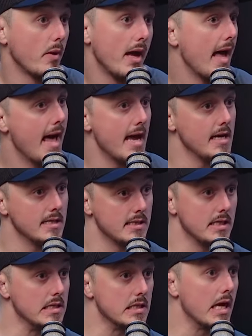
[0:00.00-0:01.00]
weight at
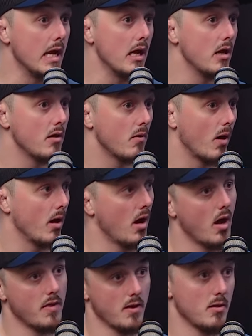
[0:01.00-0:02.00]
ADCC, right?
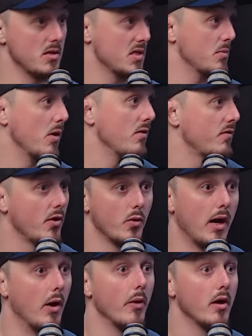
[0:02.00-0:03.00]
And then this is my final
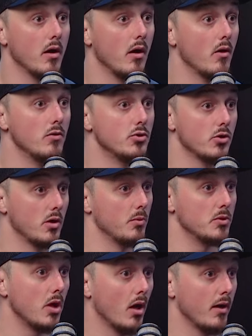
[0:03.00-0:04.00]
outing at Ultra and I'm
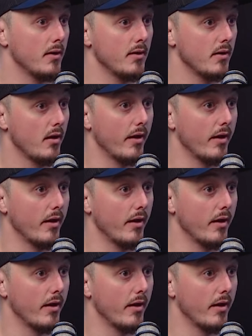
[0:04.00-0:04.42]
done.